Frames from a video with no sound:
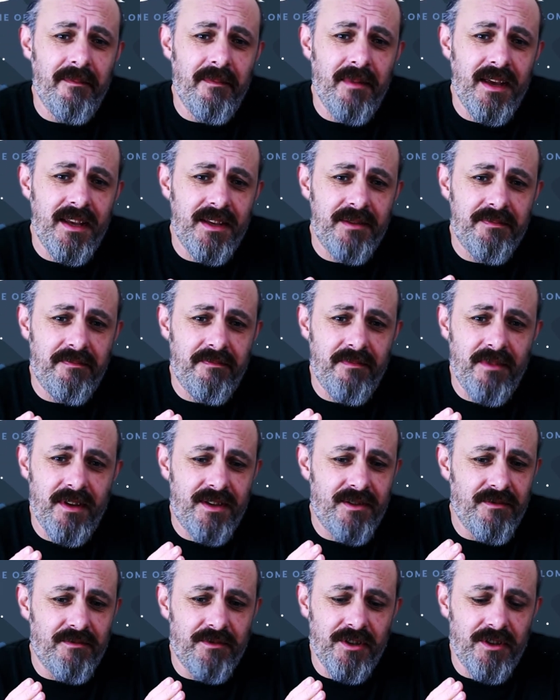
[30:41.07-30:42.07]

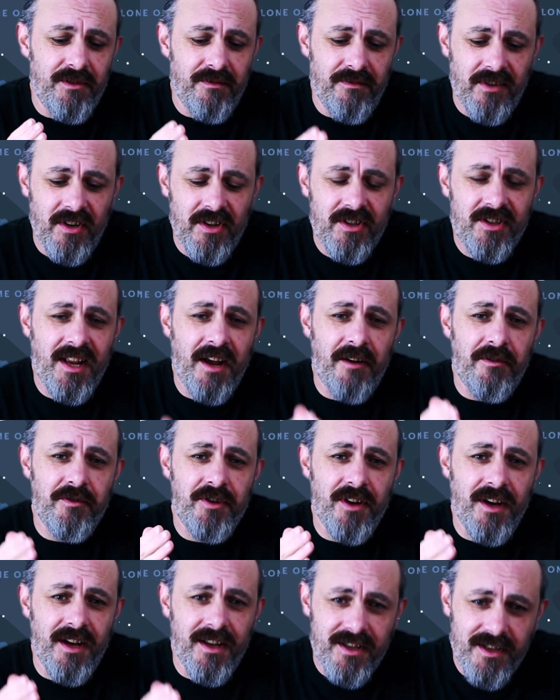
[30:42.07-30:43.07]
It's all to do with
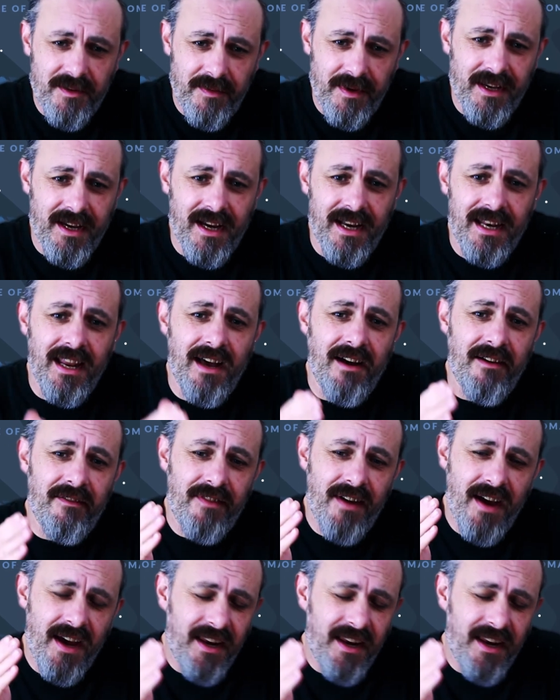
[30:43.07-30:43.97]
nostalgia and something I love.